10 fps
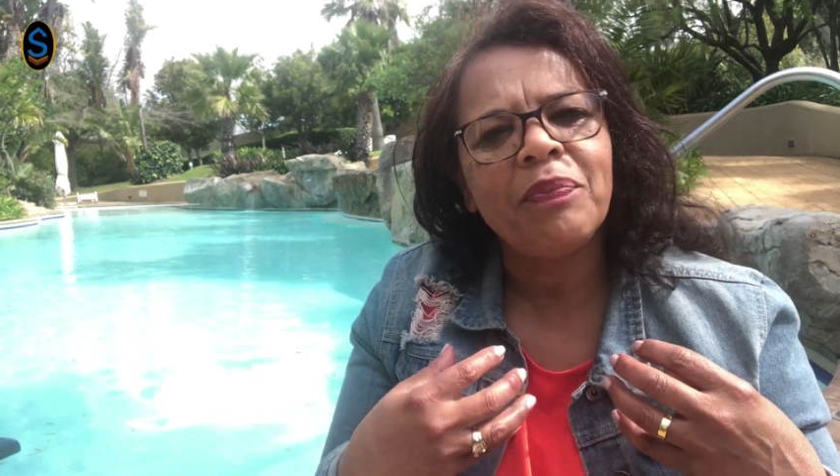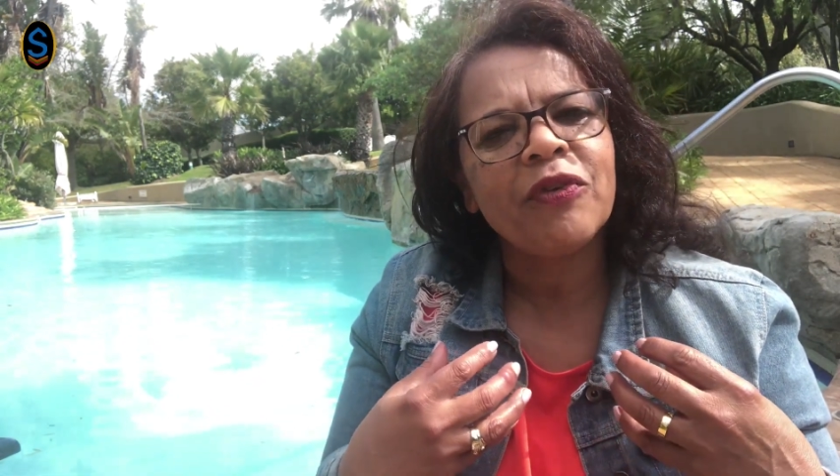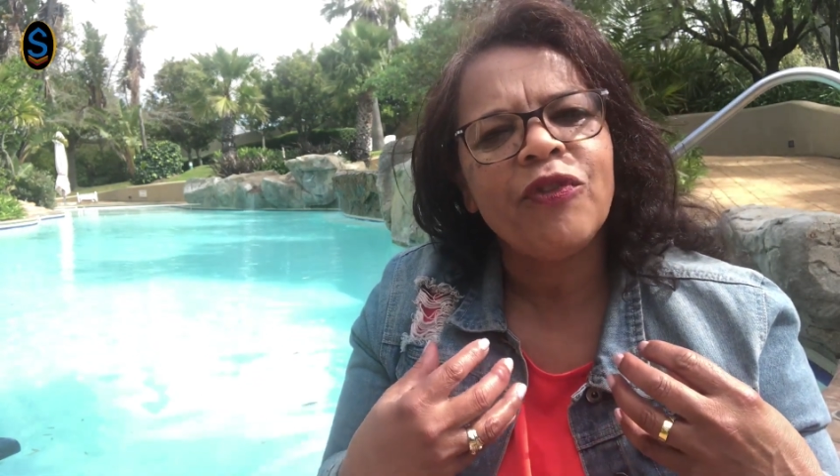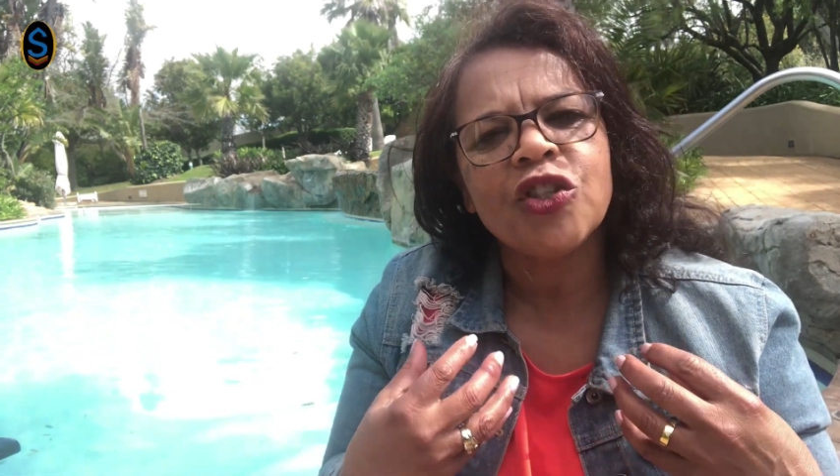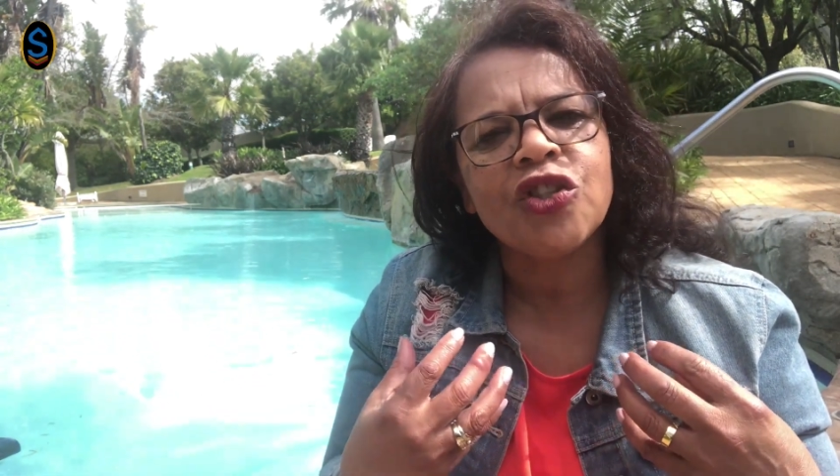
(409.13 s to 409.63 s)

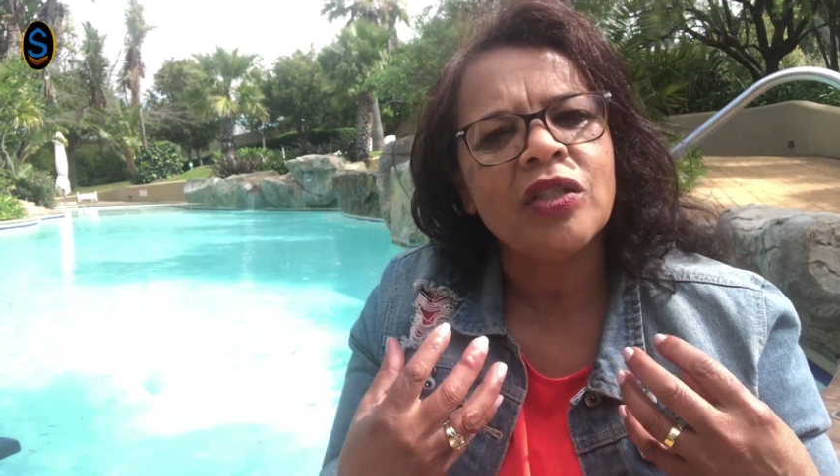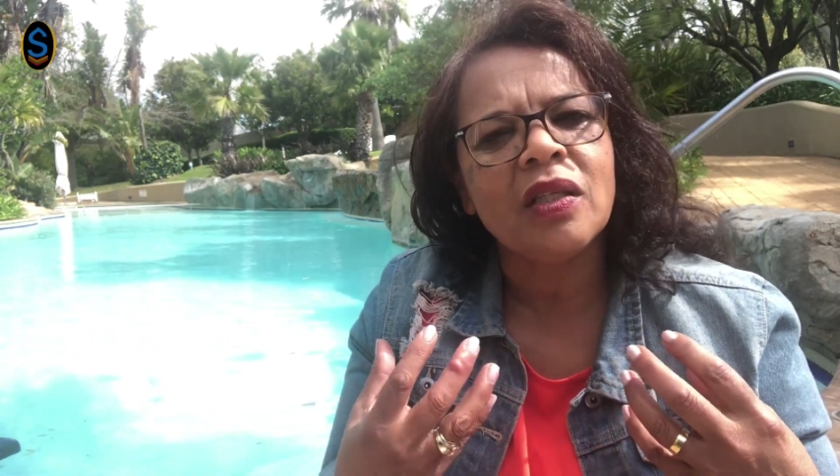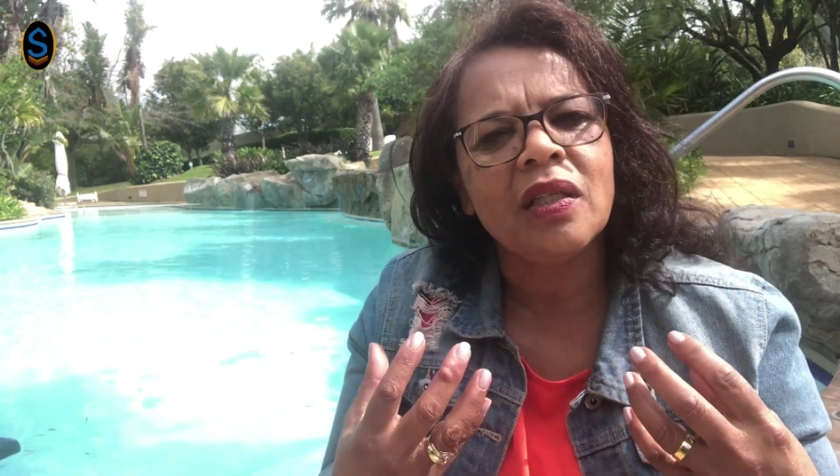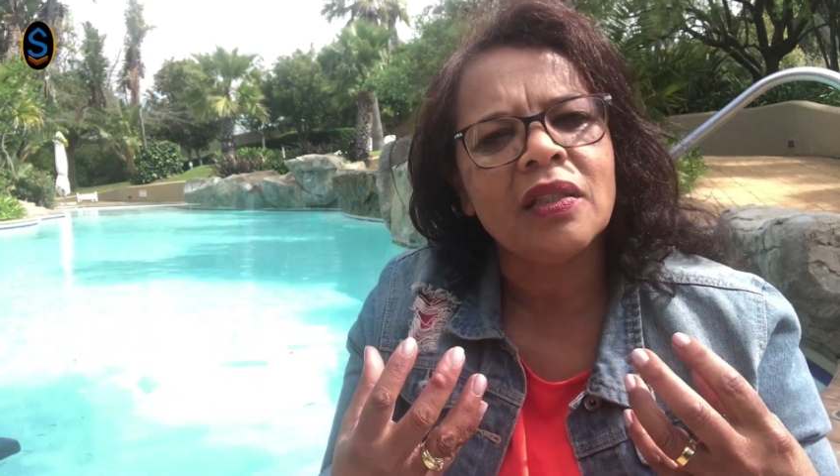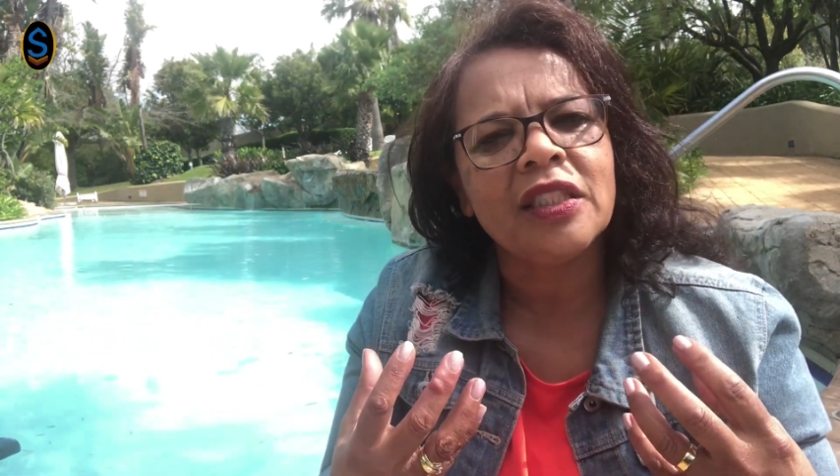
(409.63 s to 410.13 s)

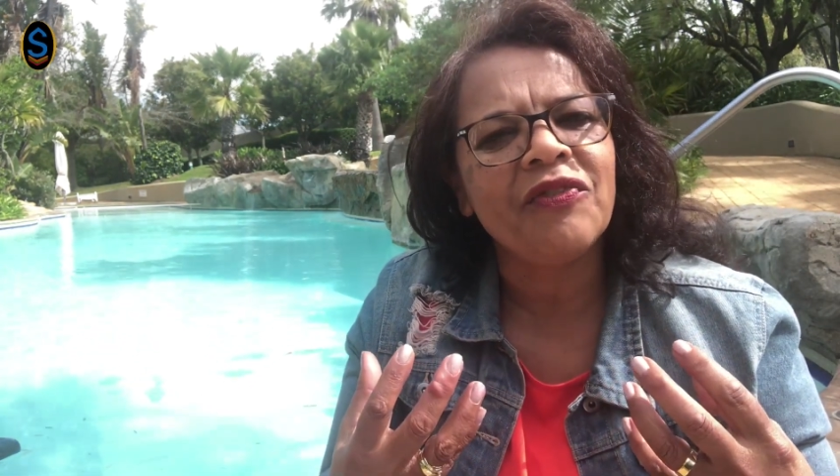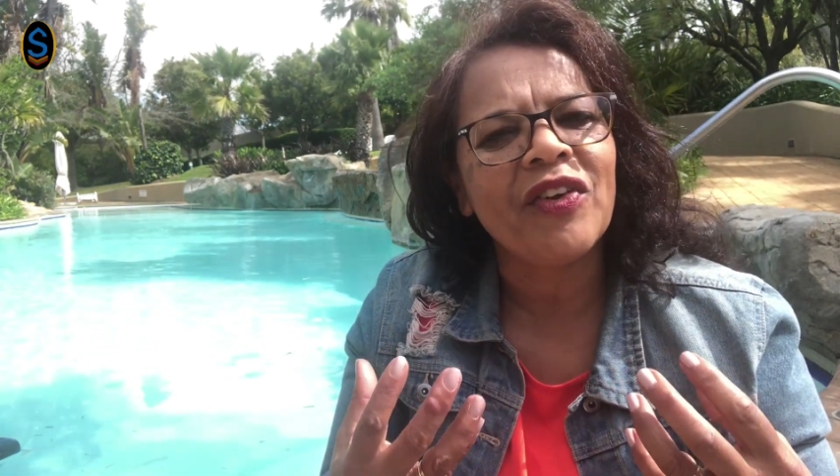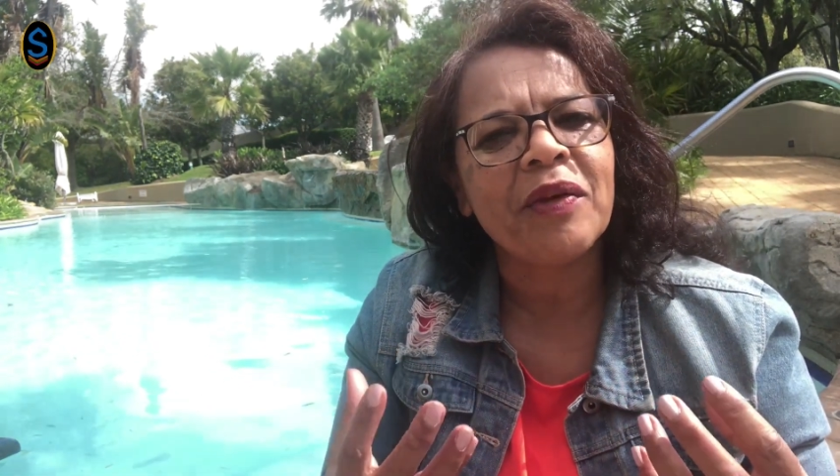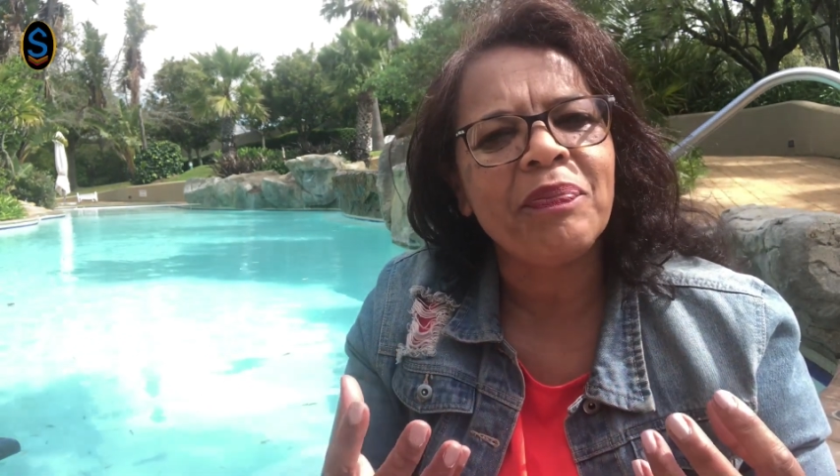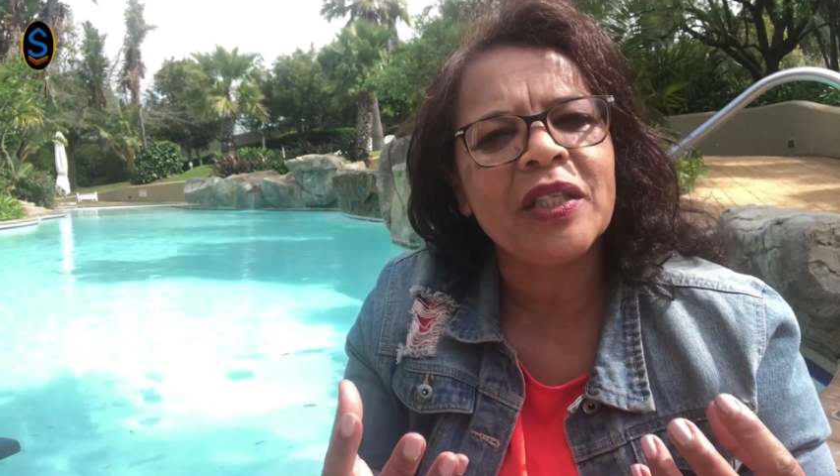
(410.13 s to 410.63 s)
professional
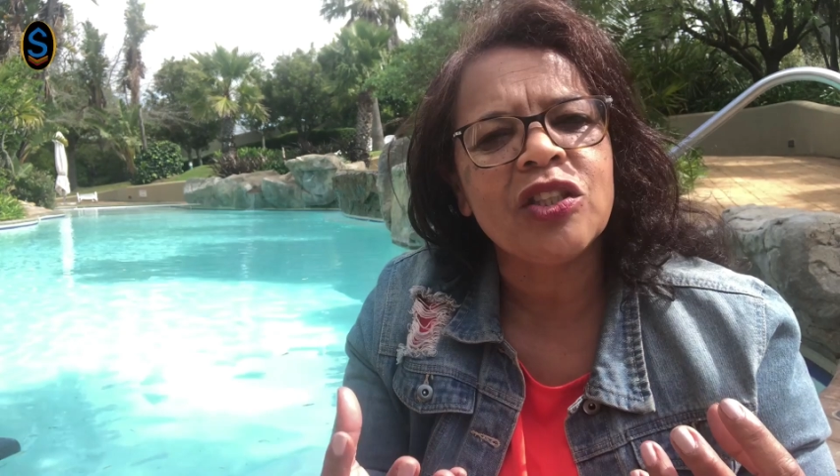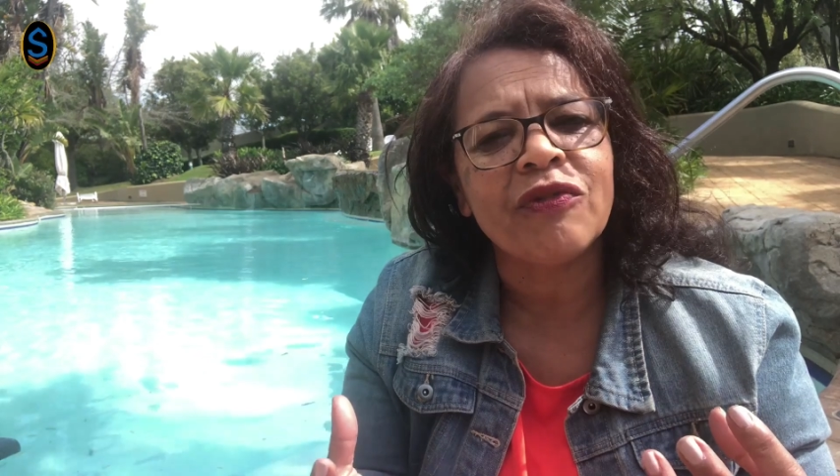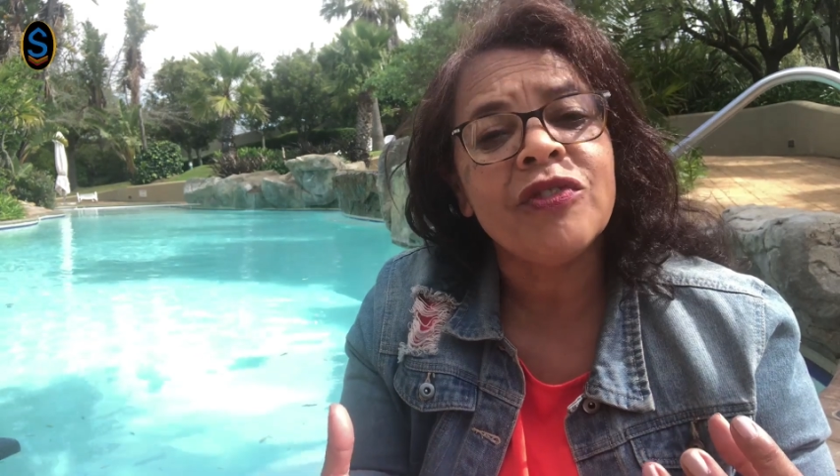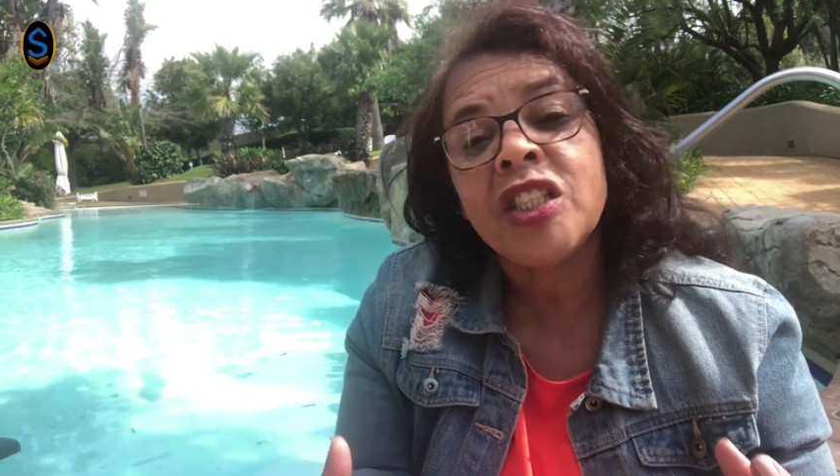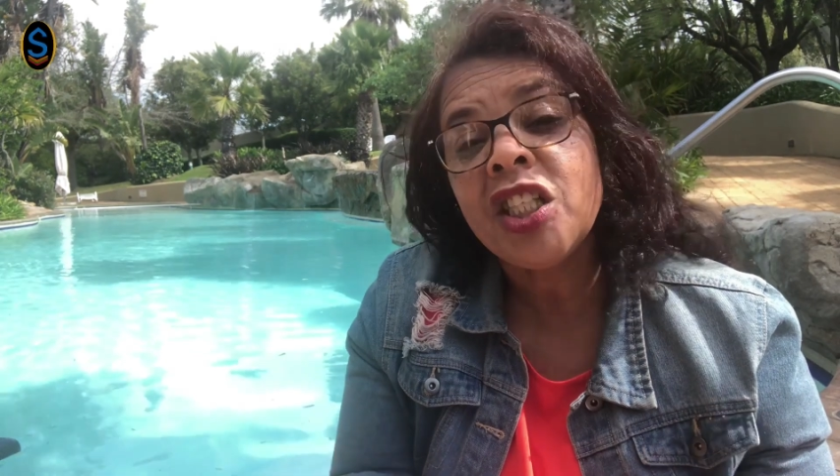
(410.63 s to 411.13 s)
development
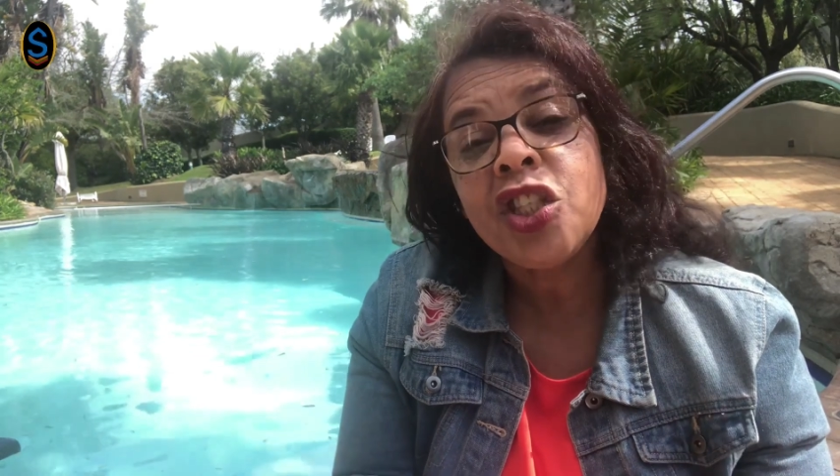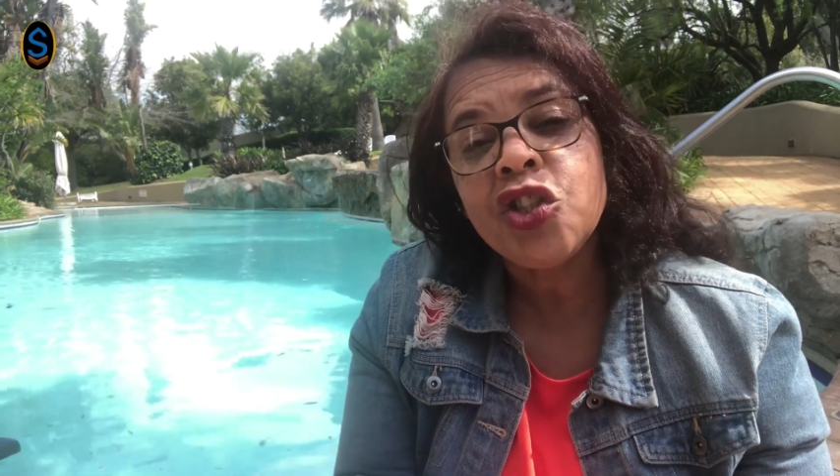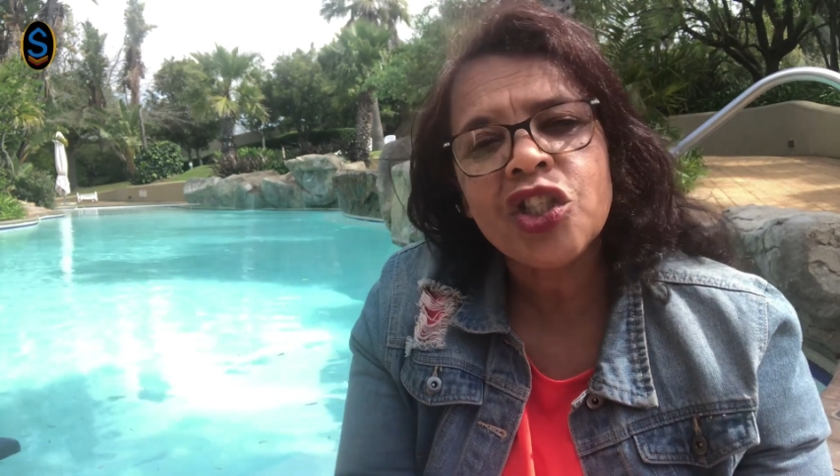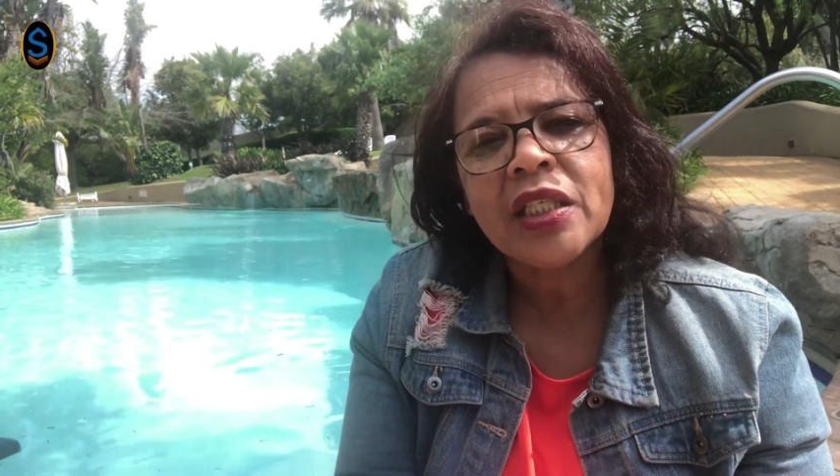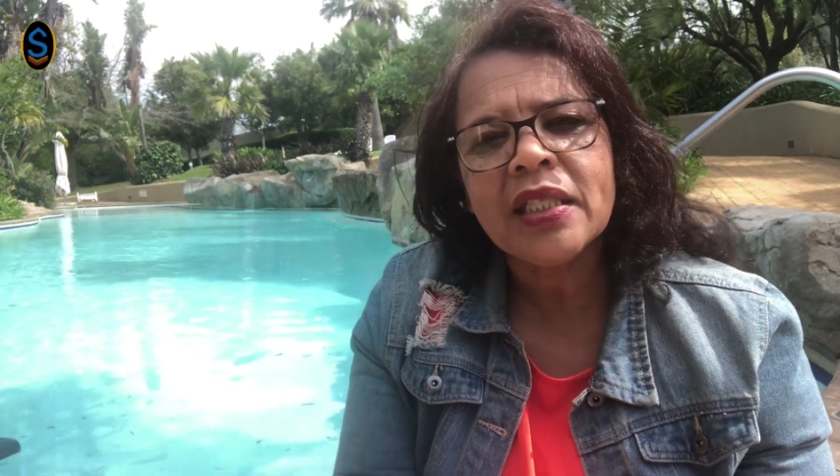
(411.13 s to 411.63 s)
of
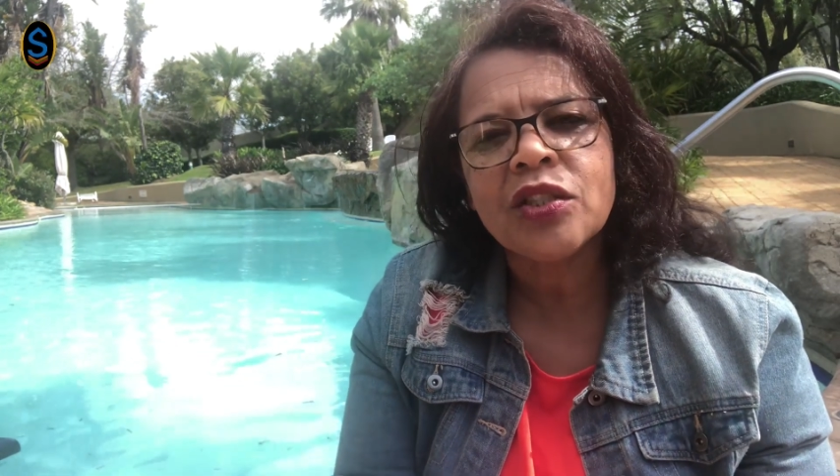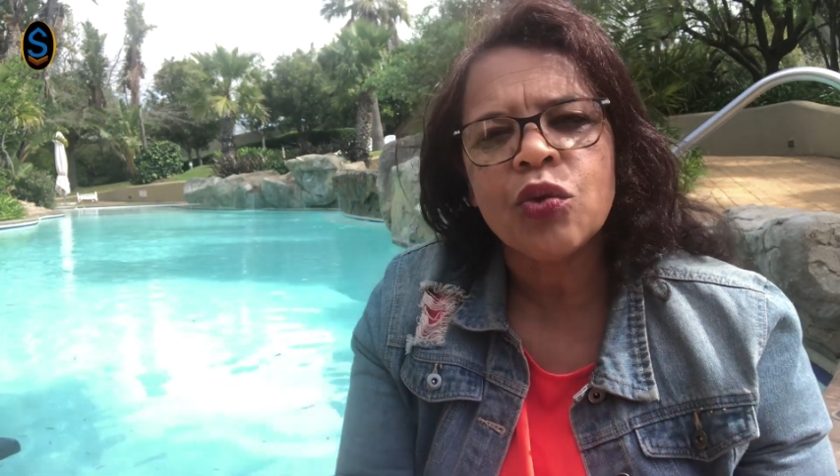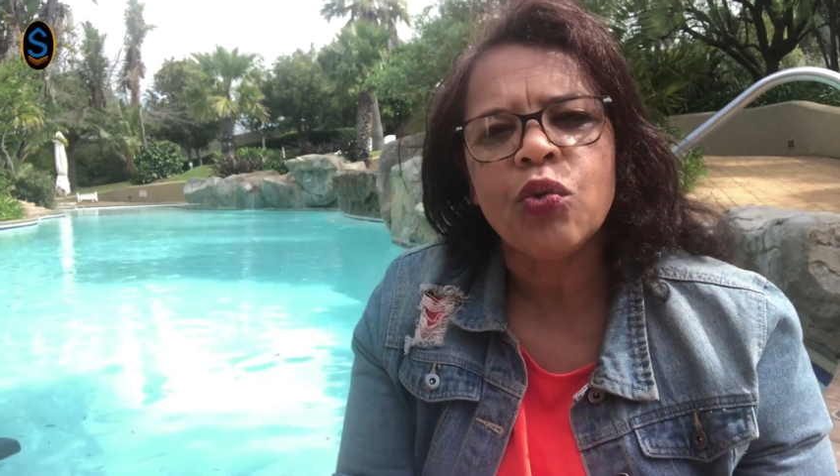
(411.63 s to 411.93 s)
teachers,